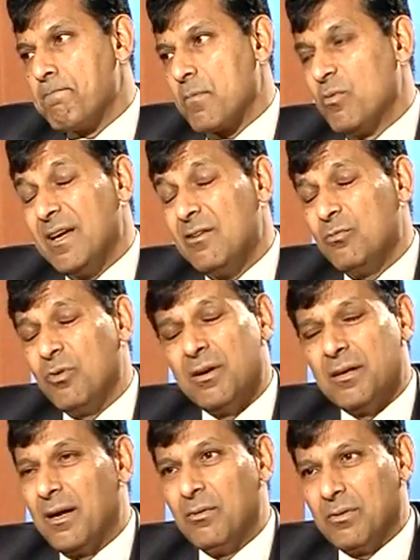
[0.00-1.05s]
We need to work
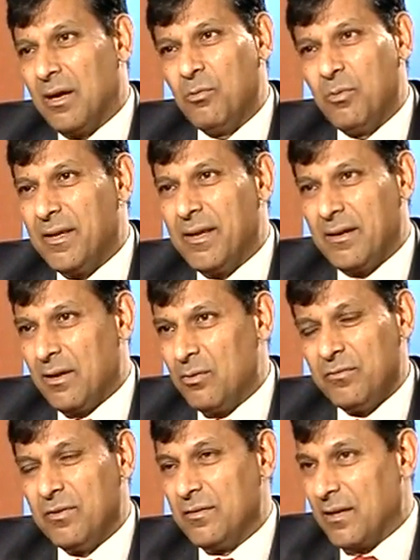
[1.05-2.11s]
out how we get out
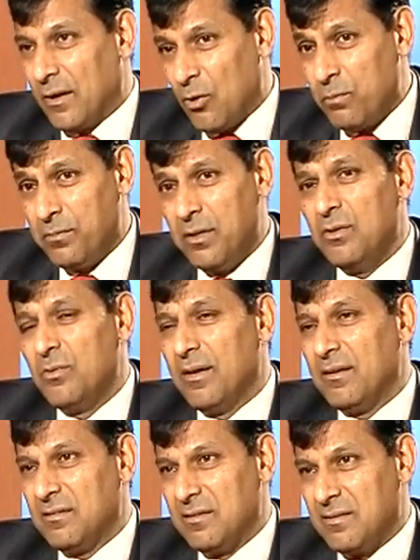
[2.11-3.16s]
of this. I hope the US
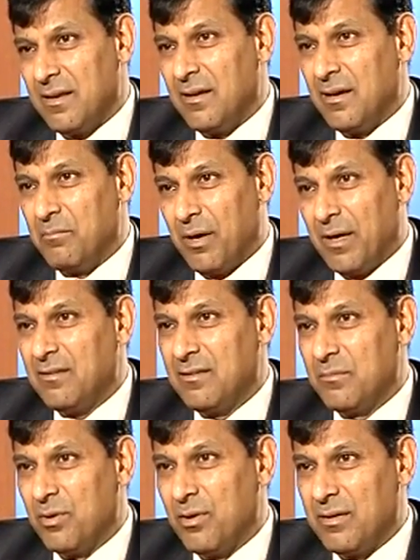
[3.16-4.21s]
bites the
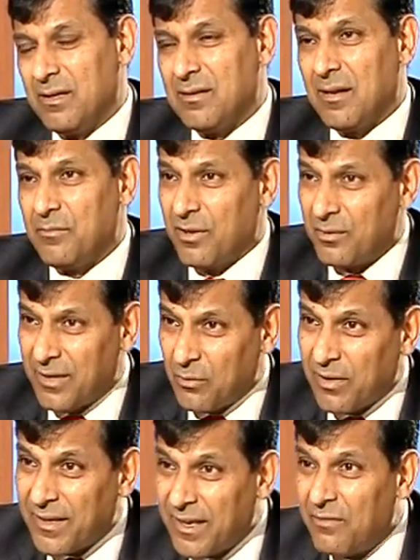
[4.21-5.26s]
bullet and comes out. That
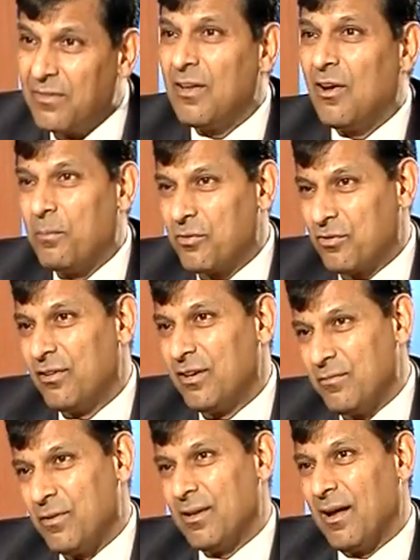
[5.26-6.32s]
will give the opportunity
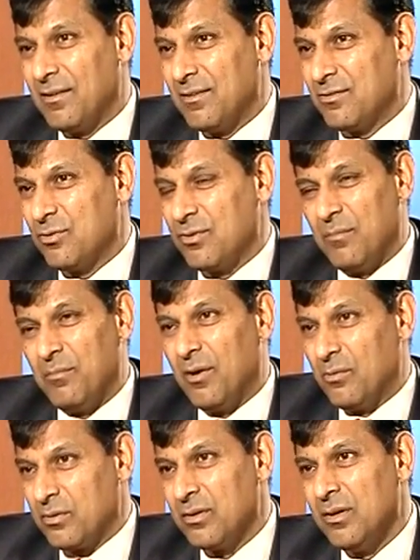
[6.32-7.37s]
for the others to come
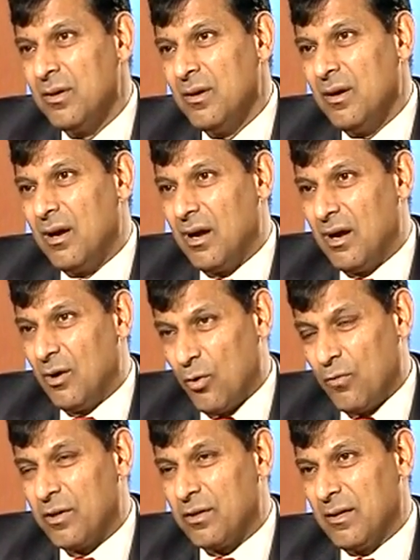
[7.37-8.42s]
out
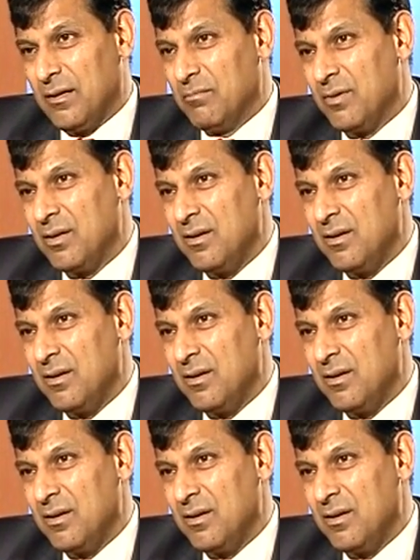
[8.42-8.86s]
over time.